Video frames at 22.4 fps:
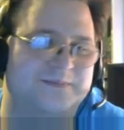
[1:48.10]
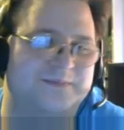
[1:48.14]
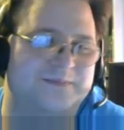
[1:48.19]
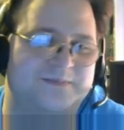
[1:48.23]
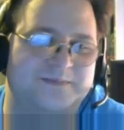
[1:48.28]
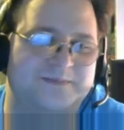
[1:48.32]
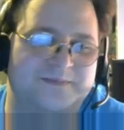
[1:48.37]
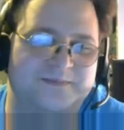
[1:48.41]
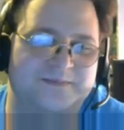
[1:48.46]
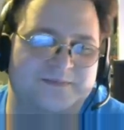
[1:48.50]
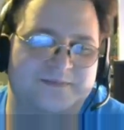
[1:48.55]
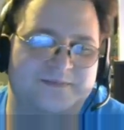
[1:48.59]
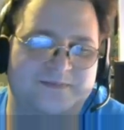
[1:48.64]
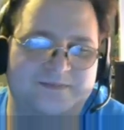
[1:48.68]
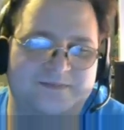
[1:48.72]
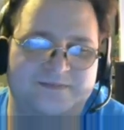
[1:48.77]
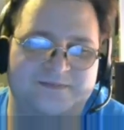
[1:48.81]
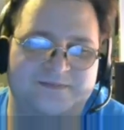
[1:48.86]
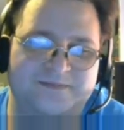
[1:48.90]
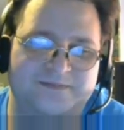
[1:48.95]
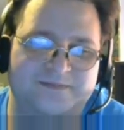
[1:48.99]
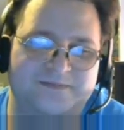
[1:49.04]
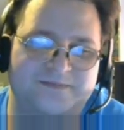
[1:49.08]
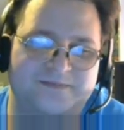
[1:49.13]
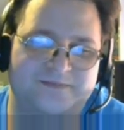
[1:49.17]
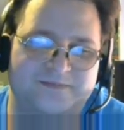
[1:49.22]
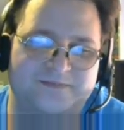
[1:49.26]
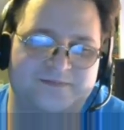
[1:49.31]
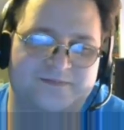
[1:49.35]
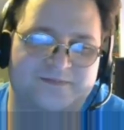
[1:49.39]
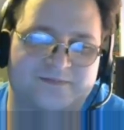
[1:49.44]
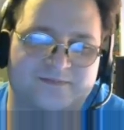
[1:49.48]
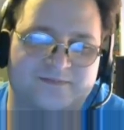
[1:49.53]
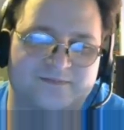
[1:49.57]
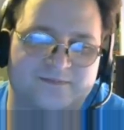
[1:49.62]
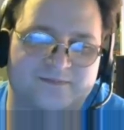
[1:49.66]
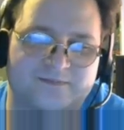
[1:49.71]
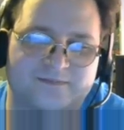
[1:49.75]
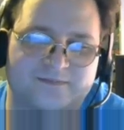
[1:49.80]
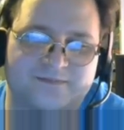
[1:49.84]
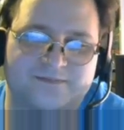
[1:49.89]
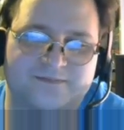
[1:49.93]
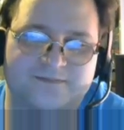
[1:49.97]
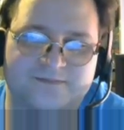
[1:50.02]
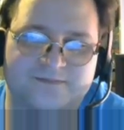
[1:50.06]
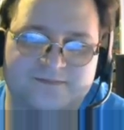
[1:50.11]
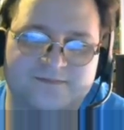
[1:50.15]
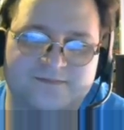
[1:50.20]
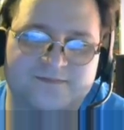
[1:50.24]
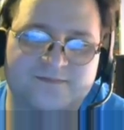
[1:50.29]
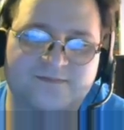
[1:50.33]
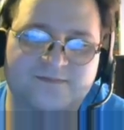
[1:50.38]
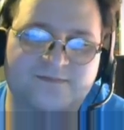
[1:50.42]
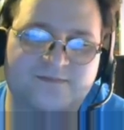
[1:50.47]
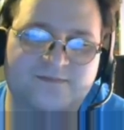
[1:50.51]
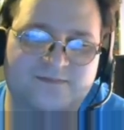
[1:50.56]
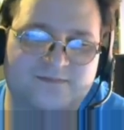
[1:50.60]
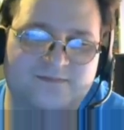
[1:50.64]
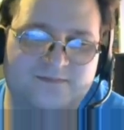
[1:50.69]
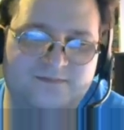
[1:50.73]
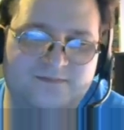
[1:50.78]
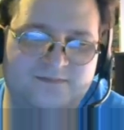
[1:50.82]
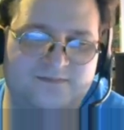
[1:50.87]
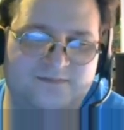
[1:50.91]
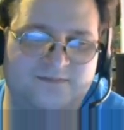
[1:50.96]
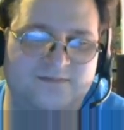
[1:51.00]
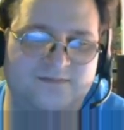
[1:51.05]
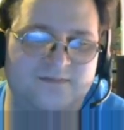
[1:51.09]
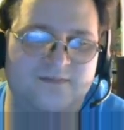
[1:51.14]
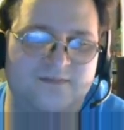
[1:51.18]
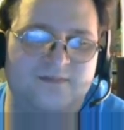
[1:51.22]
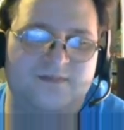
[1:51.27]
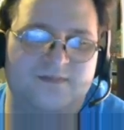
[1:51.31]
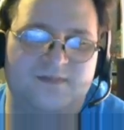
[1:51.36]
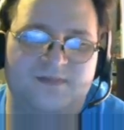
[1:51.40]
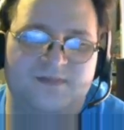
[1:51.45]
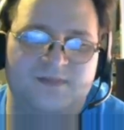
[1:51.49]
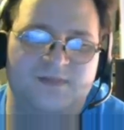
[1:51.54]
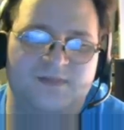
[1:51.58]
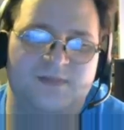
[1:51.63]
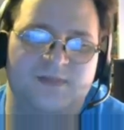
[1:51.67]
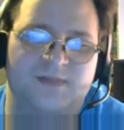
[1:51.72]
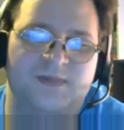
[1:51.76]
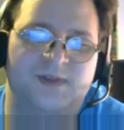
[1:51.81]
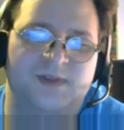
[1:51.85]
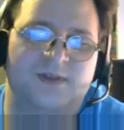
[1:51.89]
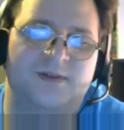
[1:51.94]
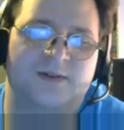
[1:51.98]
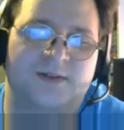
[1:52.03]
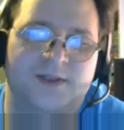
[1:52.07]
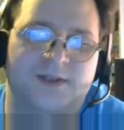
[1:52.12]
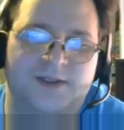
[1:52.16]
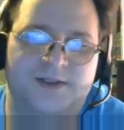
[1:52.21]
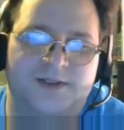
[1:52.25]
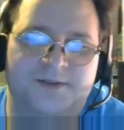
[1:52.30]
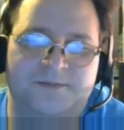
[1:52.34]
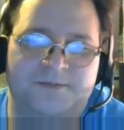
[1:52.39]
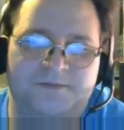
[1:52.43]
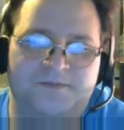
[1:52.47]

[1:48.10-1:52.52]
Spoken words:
(silence)